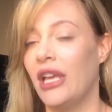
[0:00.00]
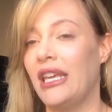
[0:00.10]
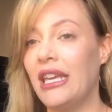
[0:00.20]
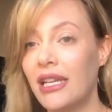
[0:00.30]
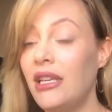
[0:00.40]

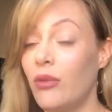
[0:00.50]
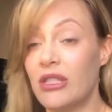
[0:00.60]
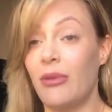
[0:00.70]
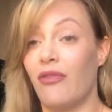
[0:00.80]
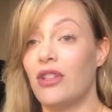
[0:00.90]
He, he
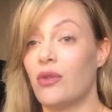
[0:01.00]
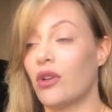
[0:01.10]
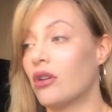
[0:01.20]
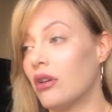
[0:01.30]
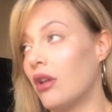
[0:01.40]
wants to be friends with
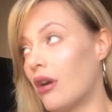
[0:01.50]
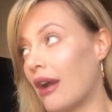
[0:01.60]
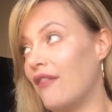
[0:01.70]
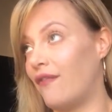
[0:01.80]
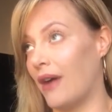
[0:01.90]
a girl, all
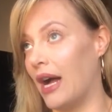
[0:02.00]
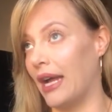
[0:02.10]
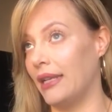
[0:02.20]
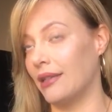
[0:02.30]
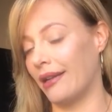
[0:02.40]
right,
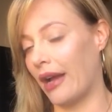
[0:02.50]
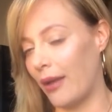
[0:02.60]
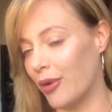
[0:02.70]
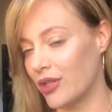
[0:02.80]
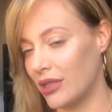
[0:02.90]
fine. Like,
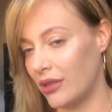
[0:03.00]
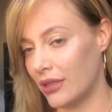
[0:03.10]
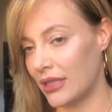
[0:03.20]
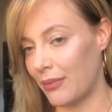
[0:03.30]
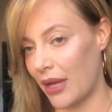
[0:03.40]
I personally
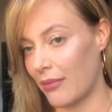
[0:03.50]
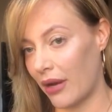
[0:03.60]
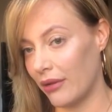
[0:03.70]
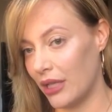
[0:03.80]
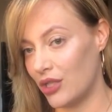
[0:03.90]
don't accept that in
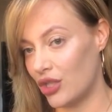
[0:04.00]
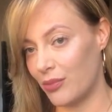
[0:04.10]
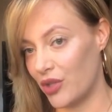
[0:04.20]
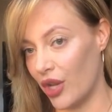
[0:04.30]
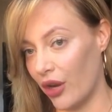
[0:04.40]
my
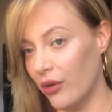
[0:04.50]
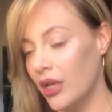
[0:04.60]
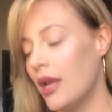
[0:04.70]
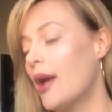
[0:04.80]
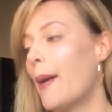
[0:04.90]
relationships, no.
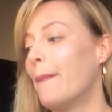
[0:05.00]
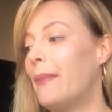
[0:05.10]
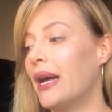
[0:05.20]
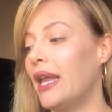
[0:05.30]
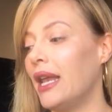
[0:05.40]

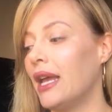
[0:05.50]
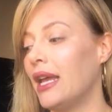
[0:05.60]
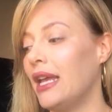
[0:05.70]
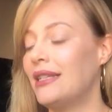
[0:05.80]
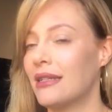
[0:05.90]
But
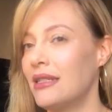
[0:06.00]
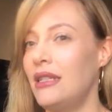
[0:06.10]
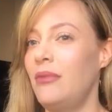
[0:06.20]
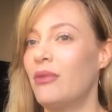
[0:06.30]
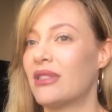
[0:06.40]
it doesn't
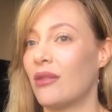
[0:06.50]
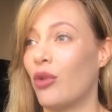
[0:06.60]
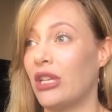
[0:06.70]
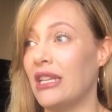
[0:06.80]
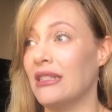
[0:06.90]
need to be with
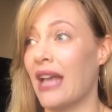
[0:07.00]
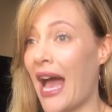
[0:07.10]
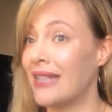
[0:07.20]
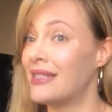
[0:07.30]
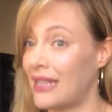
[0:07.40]
someone he's
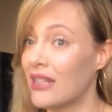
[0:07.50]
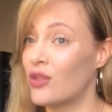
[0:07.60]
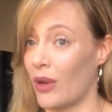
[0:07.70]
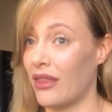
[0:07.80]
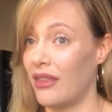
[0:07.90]
had
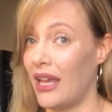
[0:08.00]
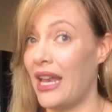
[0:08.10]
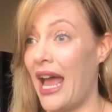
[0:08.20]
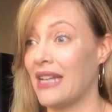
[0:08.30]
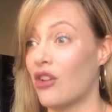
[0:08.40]
sex with
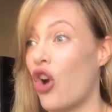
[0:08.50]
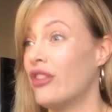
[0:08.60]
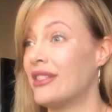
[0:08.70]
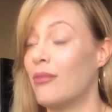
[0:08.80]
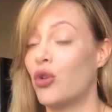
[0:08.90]
and has all
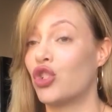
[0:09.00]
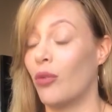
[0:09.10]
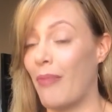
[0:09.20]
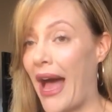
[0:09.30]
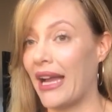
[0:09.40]
this
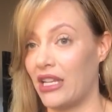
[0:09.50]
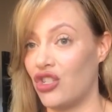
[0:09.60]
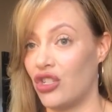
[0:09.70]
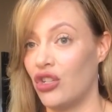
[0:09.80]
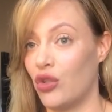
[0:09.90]
emotional
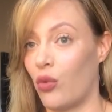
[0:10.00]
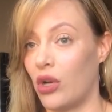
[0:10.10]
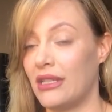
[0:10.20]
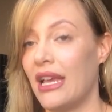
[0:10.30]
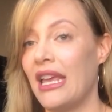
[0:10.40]
baggage
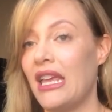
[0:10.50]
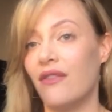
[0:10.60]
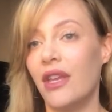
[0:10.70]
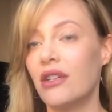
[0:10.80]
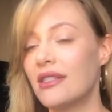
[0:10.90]
towards.
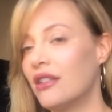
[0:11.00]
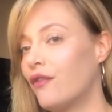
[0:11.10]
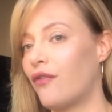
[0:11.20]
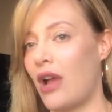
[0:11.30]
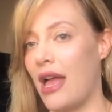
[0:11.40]
If they're
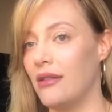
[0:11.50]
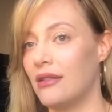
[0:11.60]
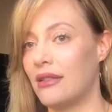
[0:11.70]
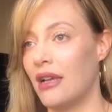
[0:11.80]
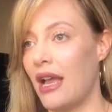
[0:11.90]
still
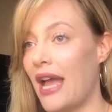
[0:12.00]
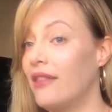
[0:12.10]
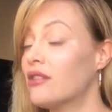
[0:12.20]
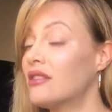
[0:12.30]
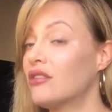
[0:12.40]
friends
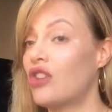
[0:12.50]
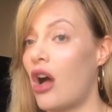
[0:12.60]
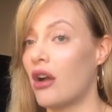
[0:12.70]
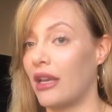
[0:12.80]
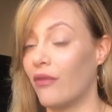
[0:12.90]
and they're still
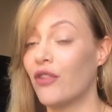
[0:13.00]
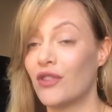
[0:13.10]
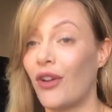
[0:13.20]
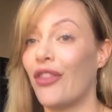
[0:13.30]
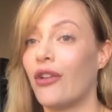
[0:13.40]
talking,
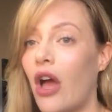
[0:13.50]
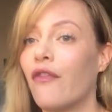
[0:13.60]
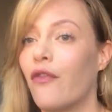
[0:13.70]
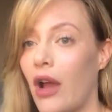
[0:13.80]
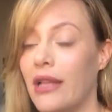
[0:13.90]
first of all, they're
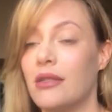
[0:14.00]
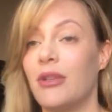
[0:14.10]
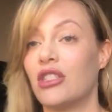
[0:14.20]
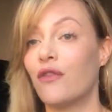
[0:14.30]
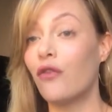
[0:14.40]
not friends
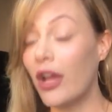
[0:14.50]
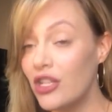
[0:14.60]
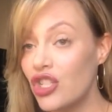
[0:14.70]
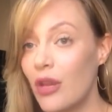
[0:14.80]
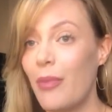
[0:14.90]
because
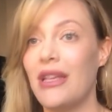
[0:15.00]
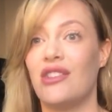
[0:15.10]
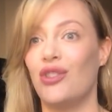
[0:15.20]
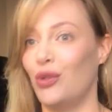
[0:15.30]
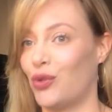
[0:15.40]
friendship
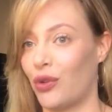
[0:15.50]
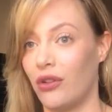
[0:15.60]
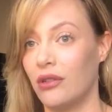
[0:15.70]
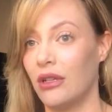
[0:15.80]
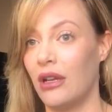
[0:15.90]
is
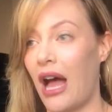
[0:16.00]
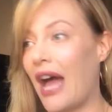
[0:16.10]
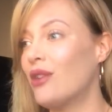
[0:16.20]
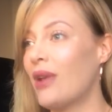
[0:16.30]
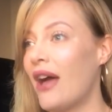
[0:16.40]
neutral.
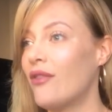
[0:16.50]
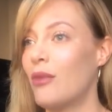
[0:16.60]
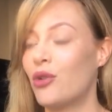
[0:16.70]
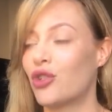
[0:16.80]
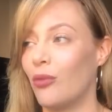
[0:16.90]
I don't have
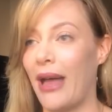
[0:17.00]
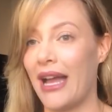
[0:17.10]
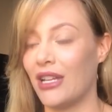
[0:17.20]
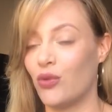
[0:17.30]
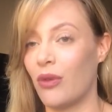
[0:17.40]
emotional
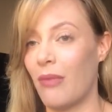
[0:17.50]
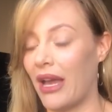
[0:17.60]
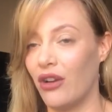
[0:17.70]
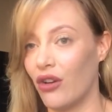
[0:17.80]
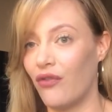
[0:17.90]
baggage with
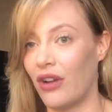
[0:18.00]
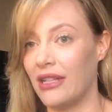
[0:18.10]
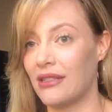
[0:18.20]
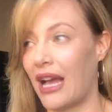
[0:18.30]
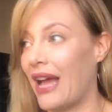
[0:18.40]
my
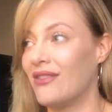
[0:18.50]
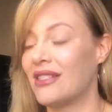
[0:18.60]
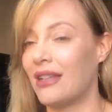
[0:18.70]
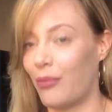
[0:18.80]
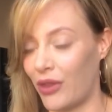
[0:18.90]
girlfriends. I
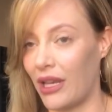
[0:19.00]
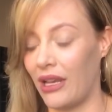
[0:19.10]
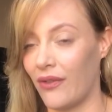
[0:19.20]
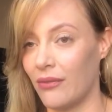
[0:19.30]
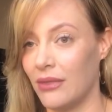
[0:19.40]
haven't slept with
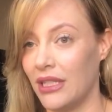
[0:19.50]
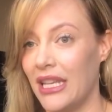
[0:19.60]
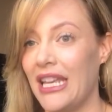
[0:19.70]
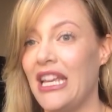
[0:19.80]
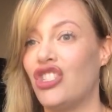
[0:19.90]
any of them.
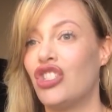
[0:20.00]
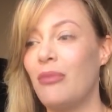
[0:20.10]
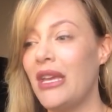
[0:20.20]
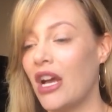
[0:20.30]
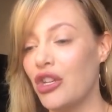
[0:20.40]
It
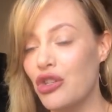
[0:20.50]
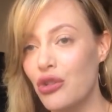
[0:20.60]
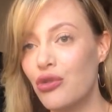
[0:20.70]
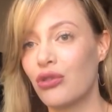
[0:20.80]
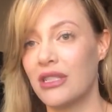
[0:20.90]
should be a
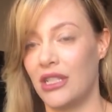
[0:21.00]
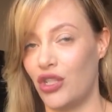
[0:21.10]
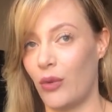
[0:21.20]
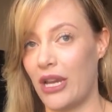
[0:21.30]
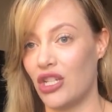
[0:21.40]
neutral
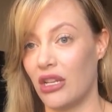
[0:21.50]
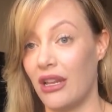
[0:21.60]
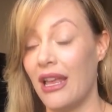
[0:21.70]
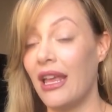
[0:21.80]
situation.